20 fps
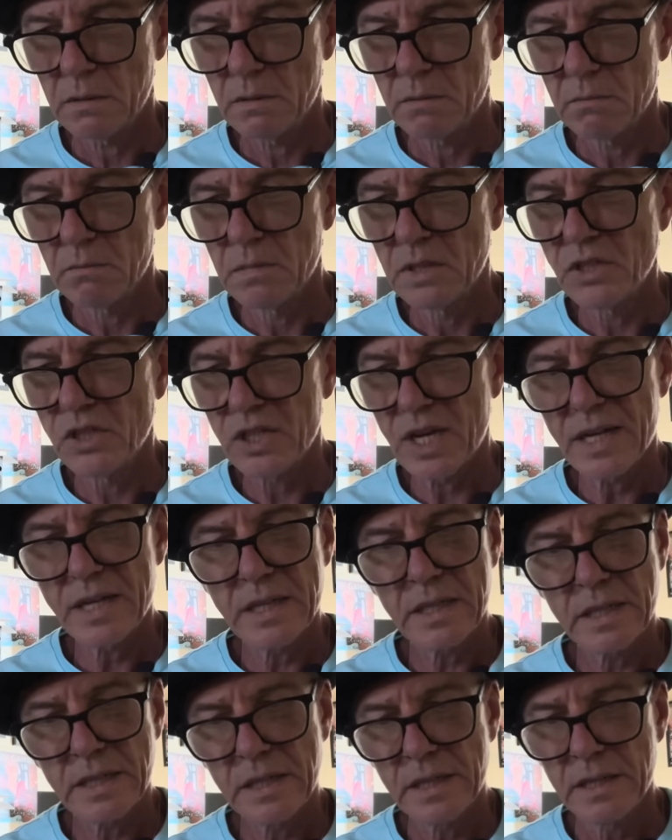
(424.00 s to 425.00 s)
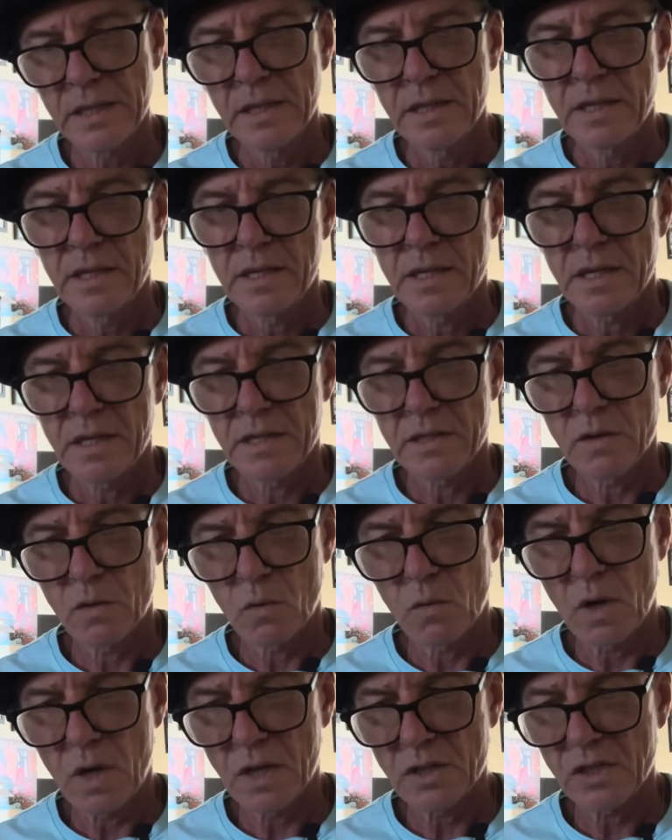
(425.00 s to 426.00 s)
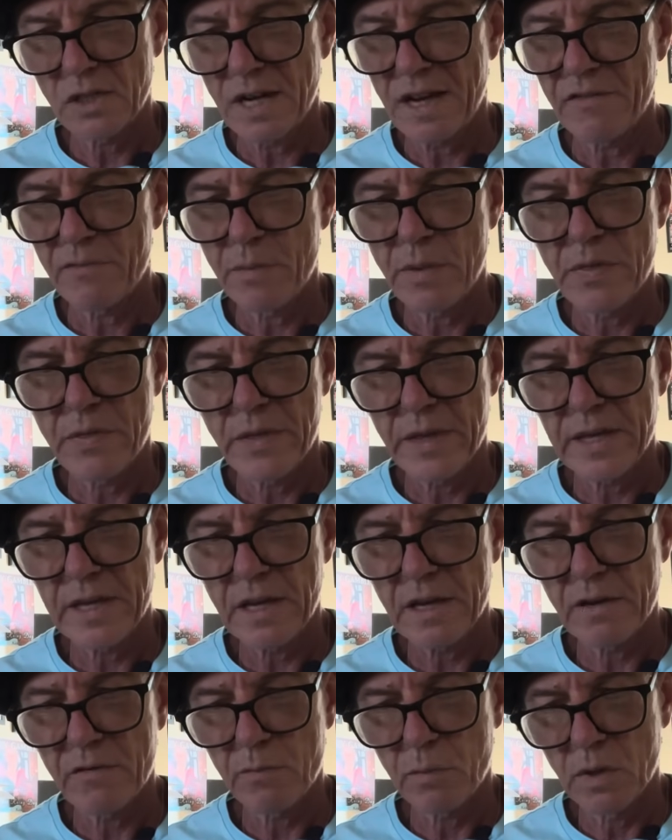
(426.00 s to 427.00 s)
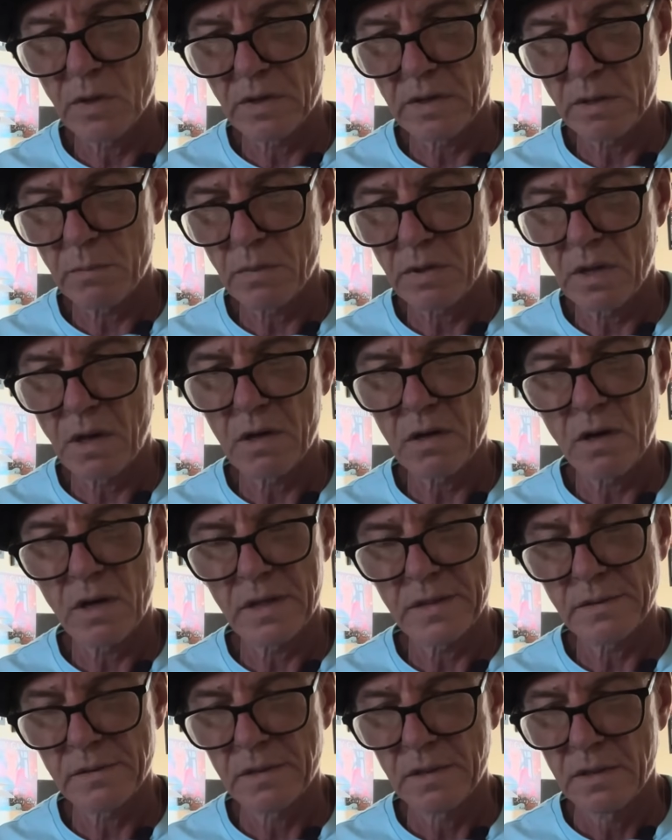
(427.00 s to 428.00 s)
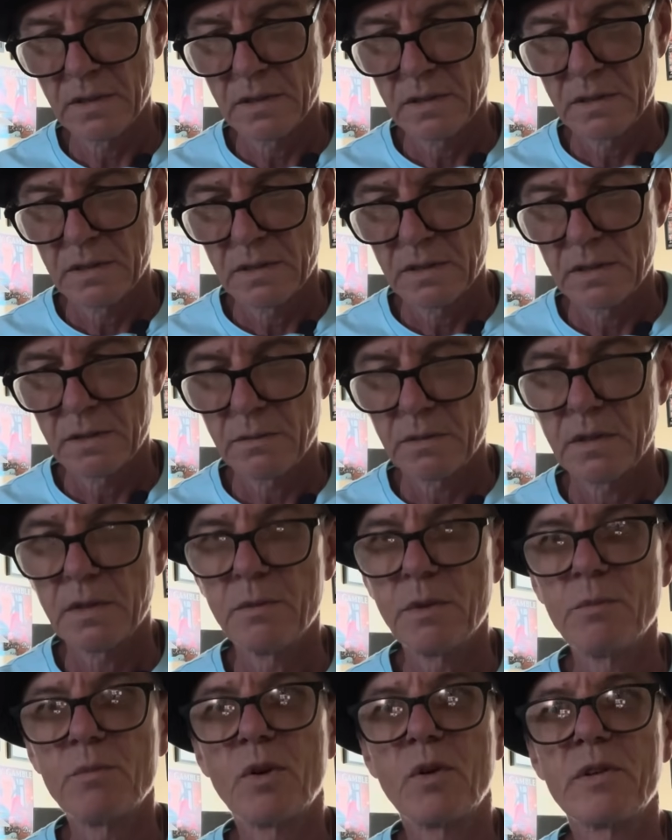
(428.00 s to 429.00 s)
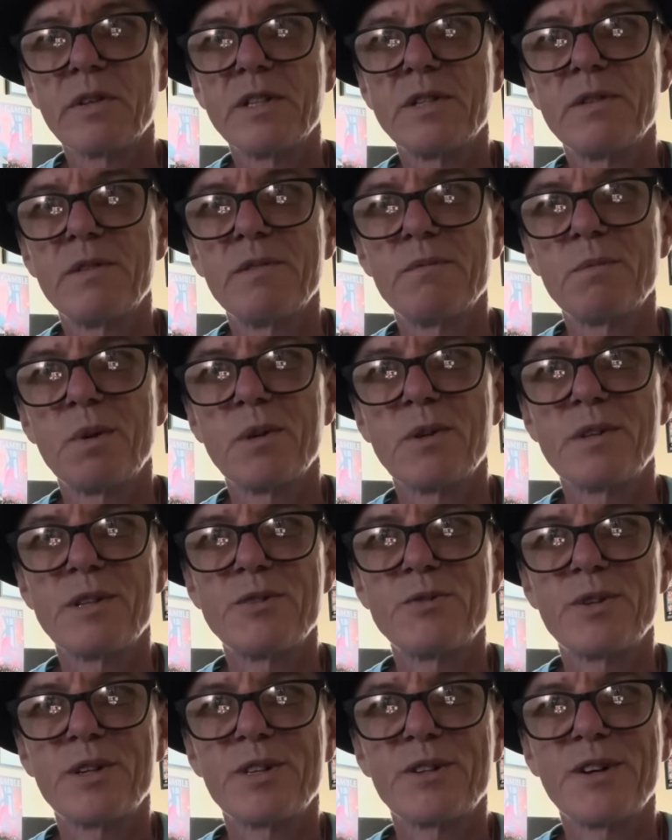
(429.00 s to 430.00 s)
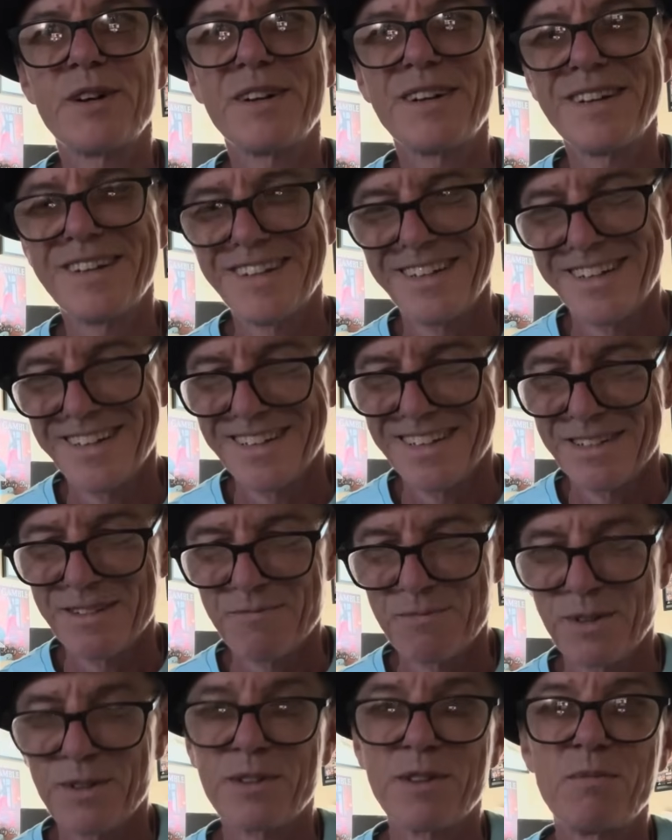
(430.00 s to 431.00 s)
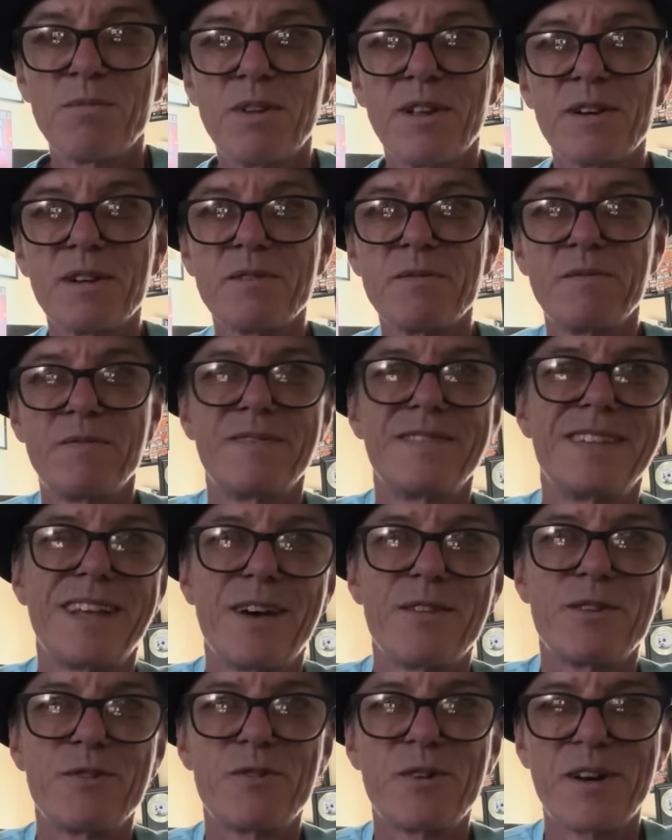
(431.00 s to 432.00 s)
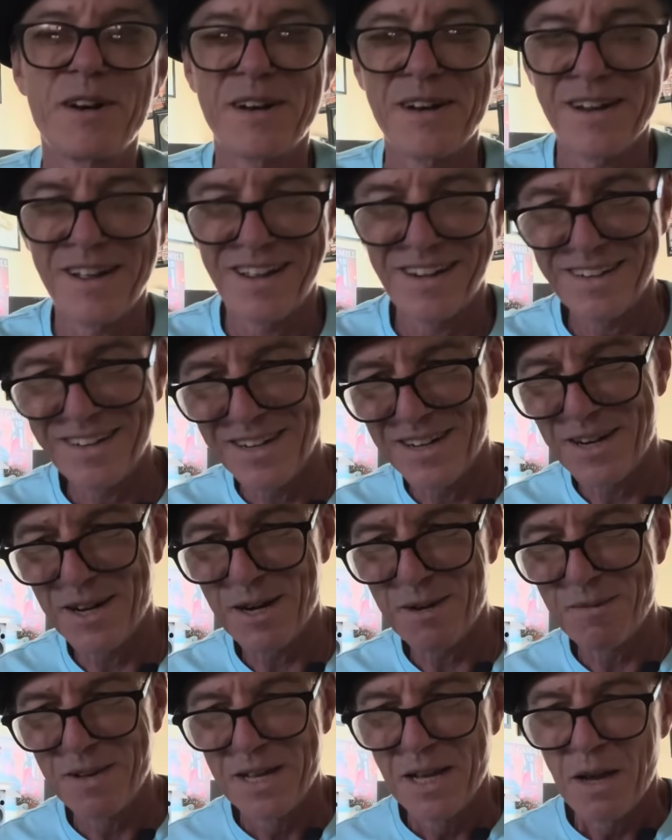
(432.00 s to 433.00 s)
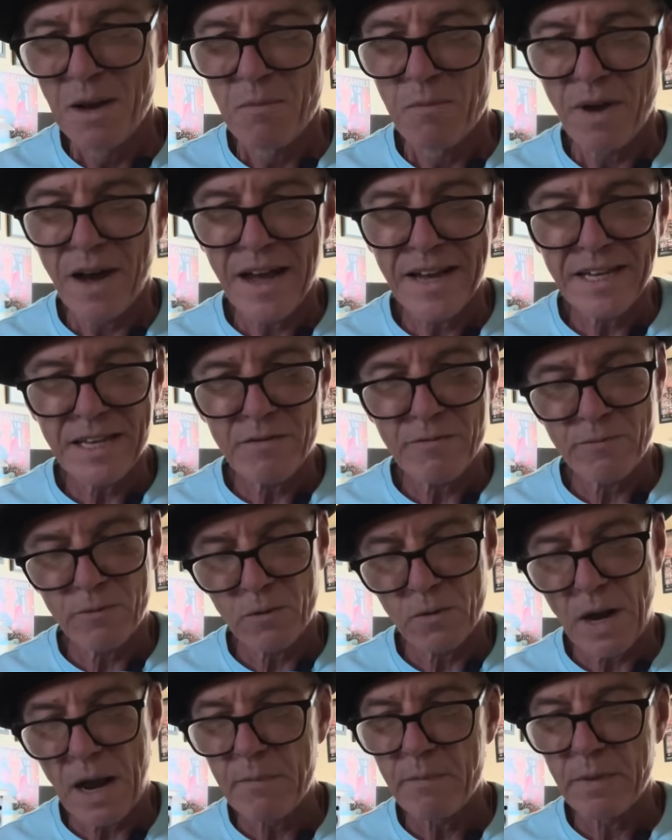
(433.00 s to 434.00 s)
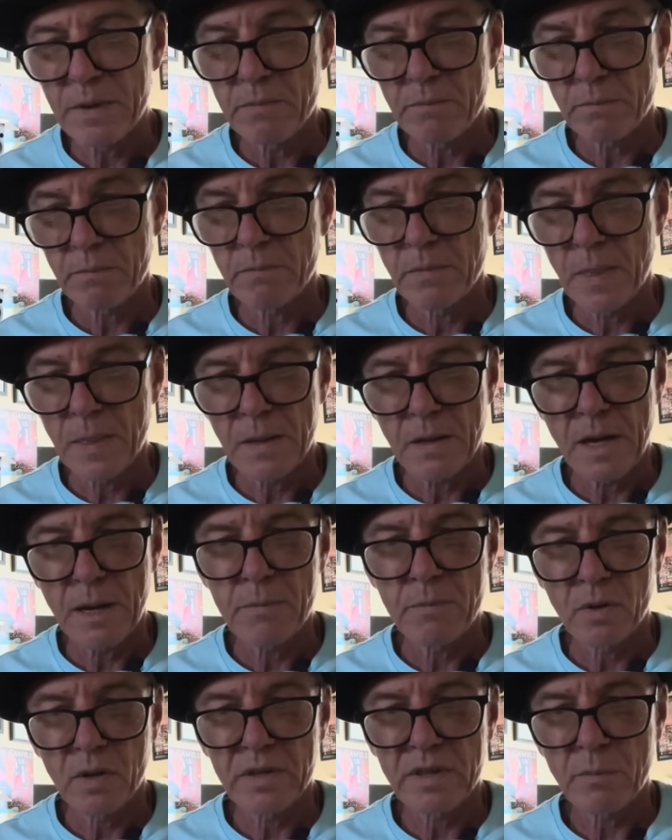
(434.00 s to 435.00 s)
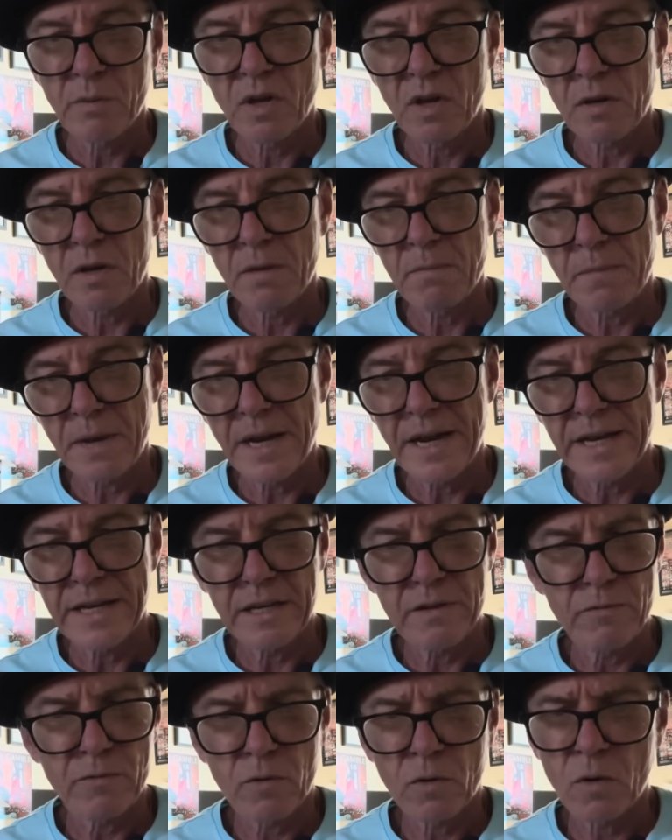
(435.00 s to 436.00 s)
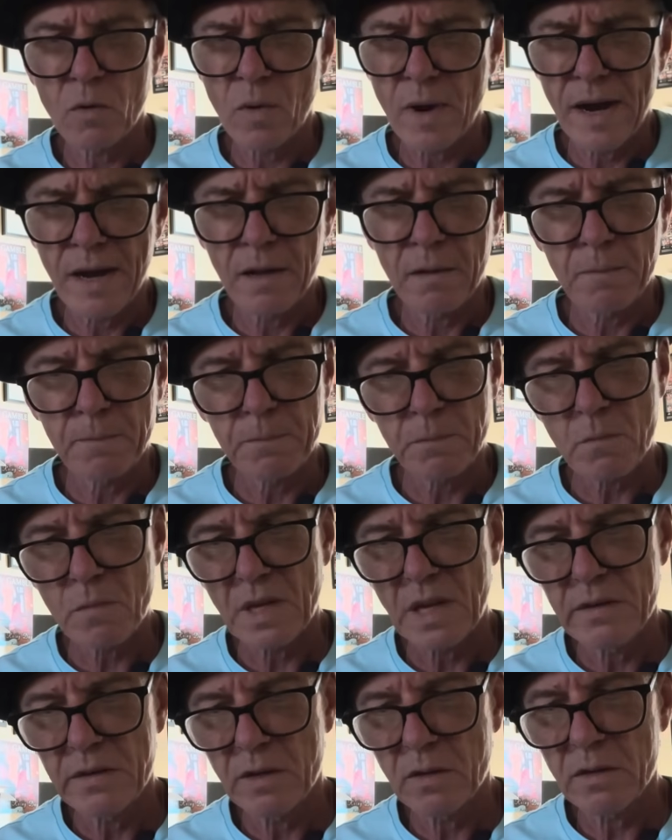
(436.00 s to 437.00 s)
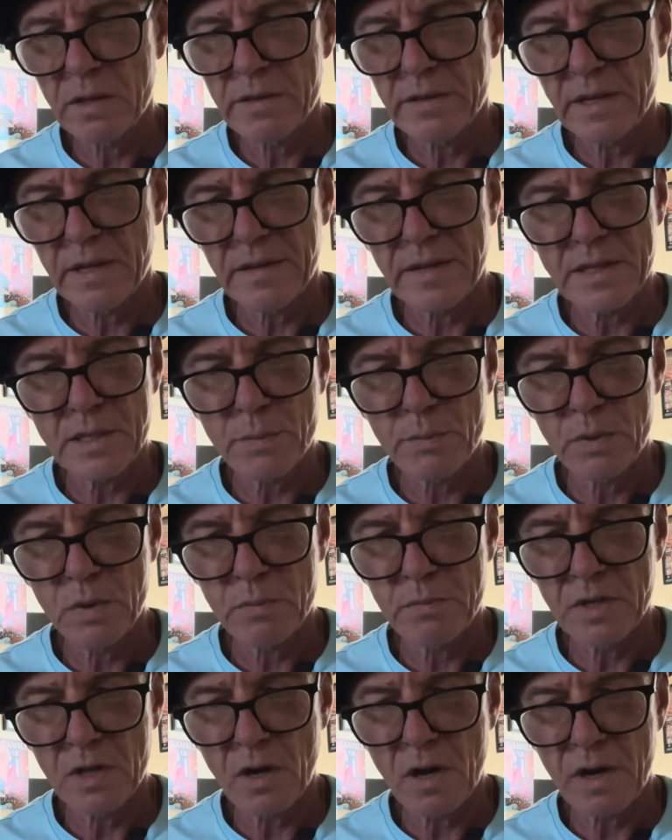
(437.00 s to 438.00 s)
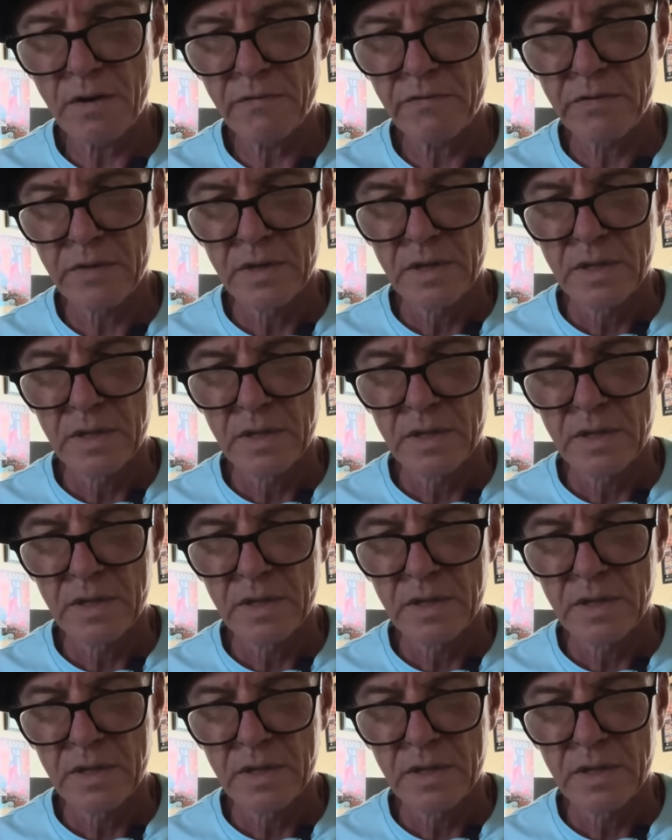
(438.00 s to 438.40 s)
Magetic is a watch I've been thinking of pulling the plug on. I mean, pulling the trigger on, pulling the plug down the drain. Buying it for, I've been pulling the plug on buying it for a while. The only thing that's put me off,